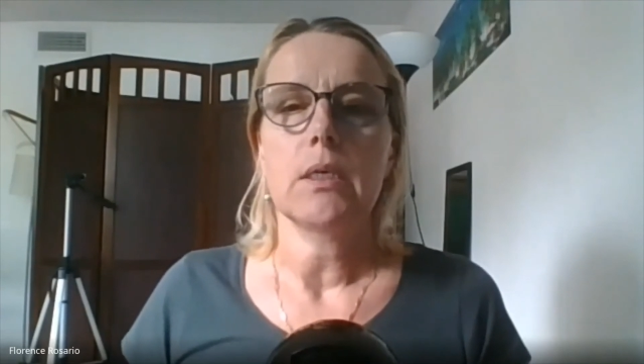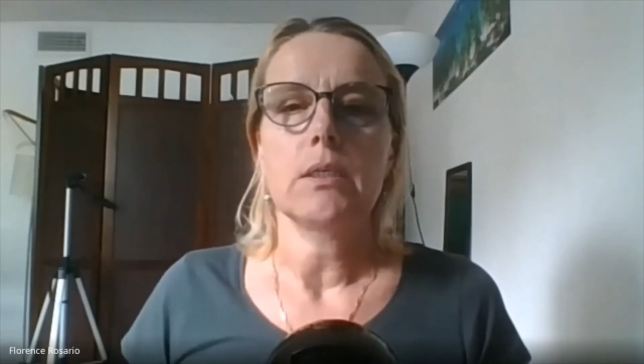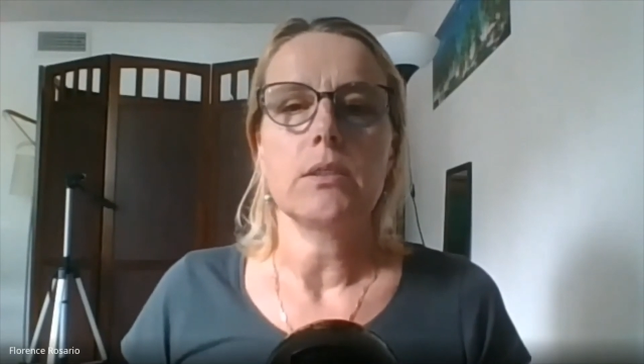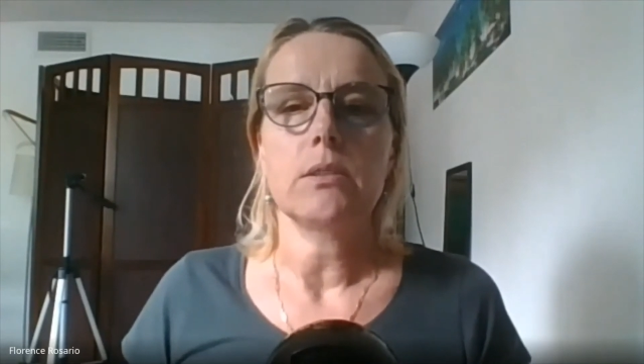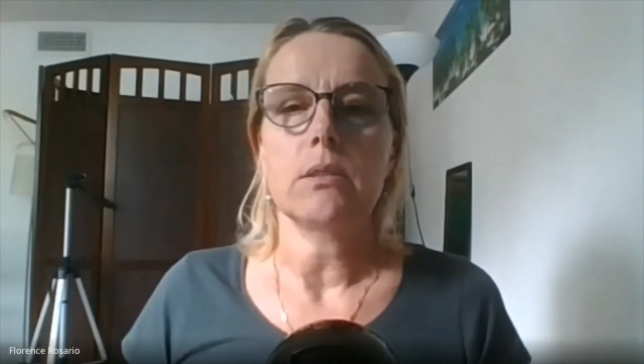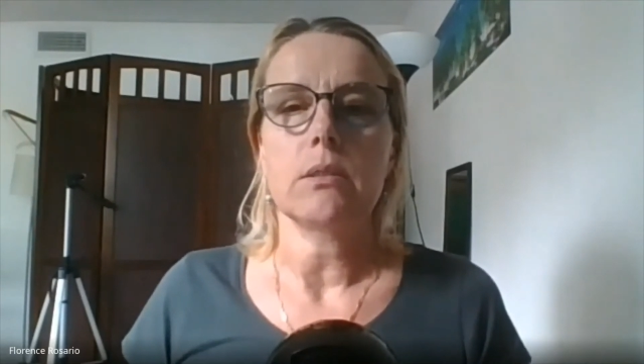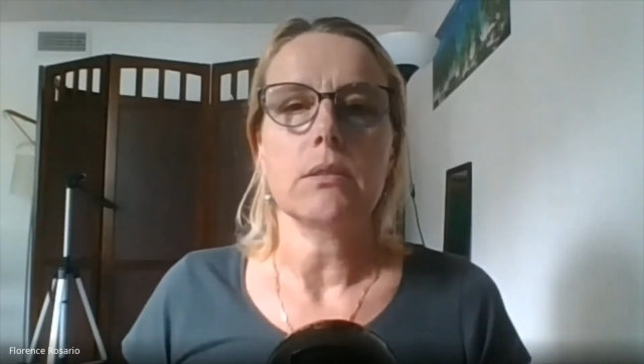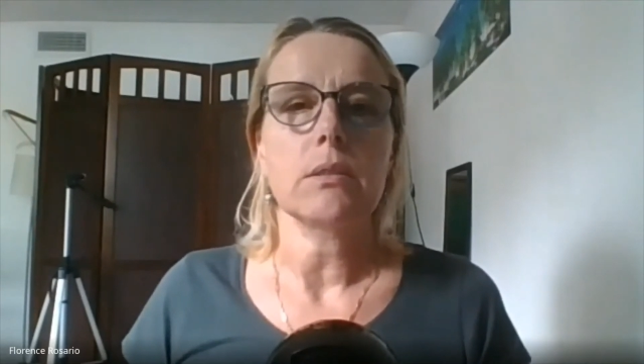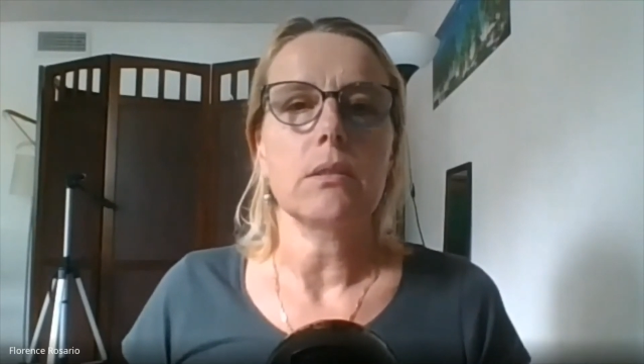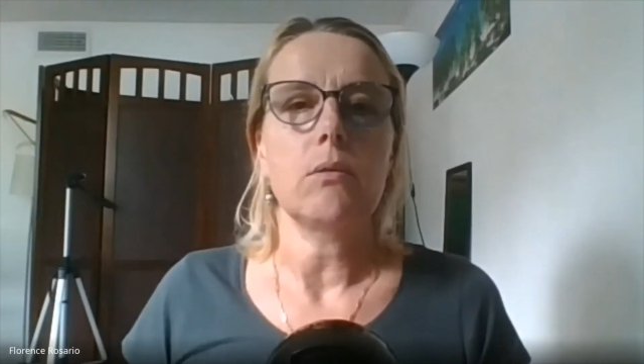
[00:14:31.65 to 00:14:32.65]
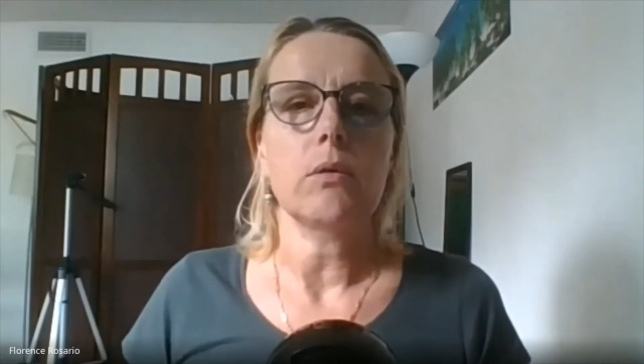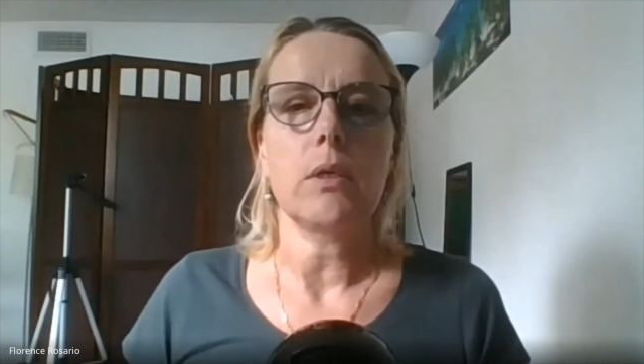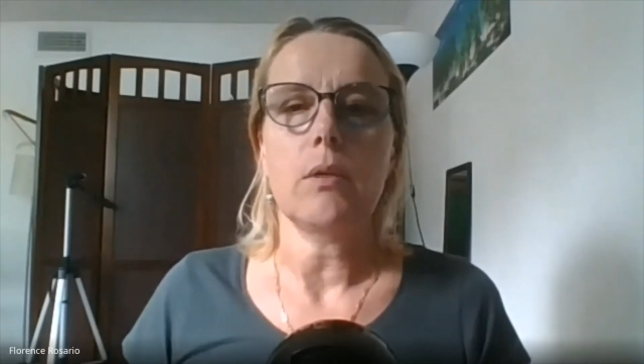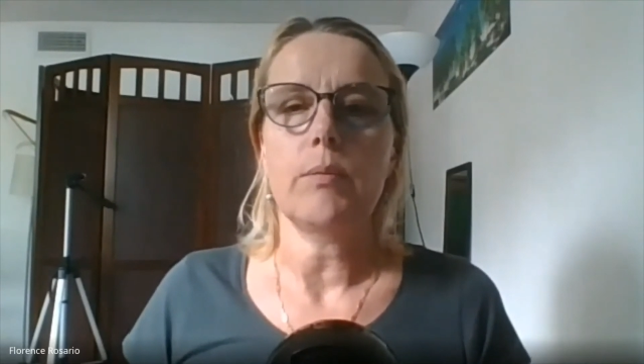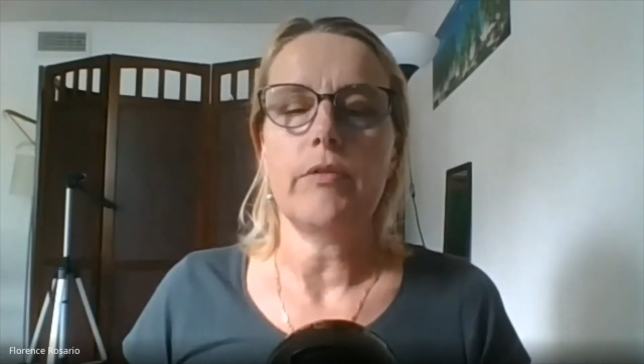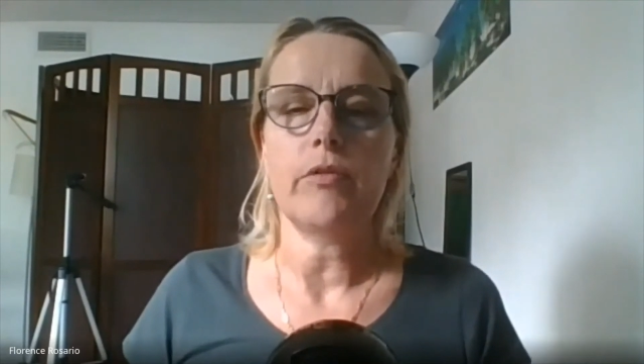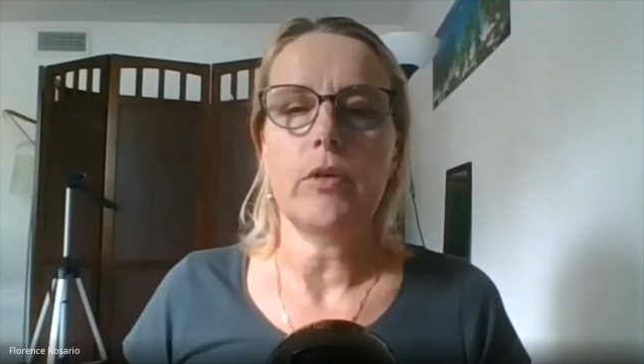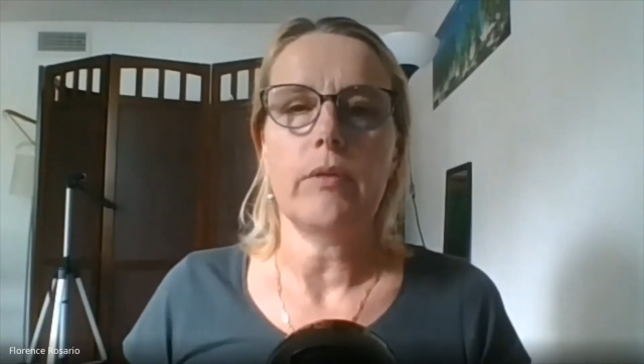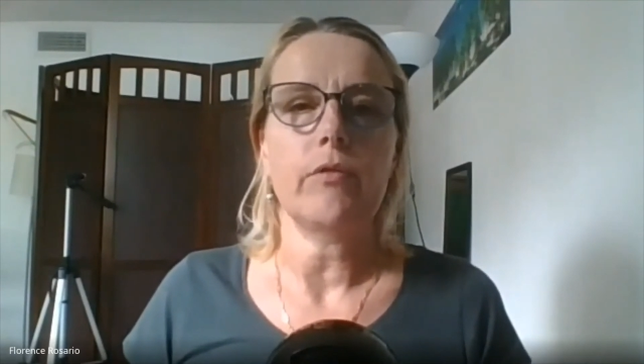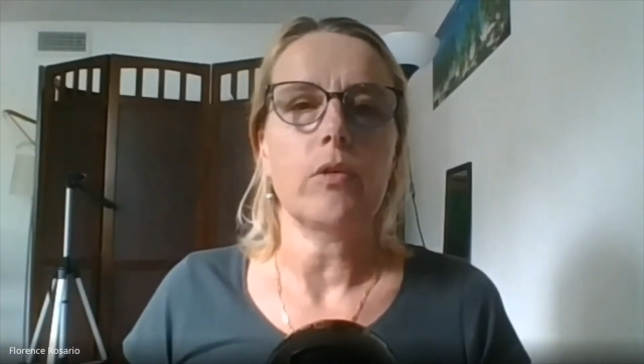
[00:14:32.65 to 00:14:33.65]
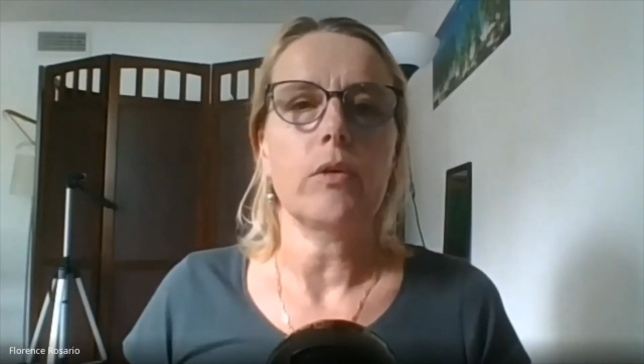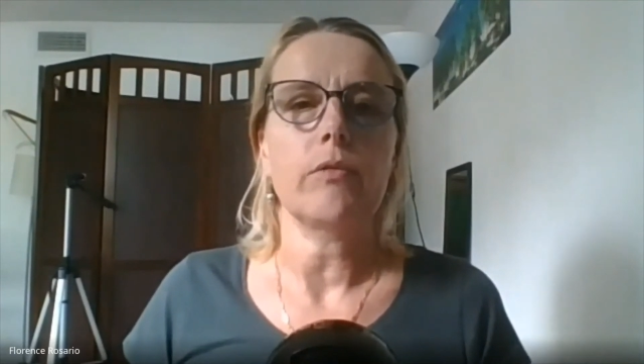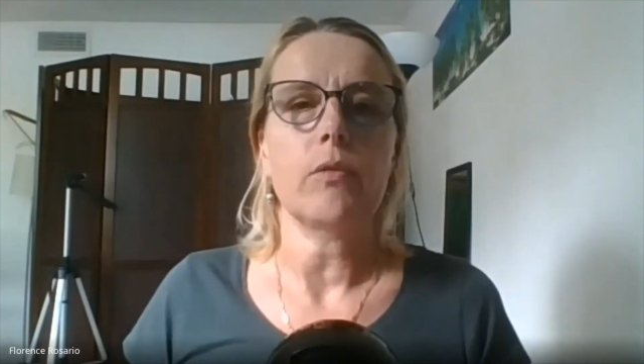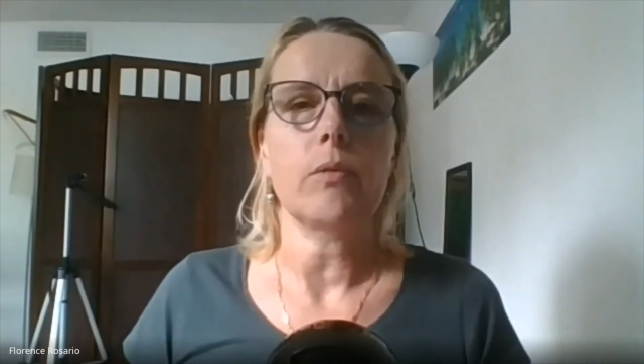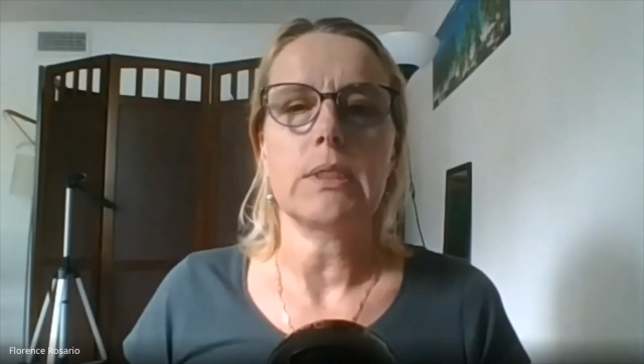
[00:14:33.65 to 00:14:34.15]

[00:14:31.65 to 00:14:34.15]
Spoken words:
So it's going to look a little bit funny for you for 1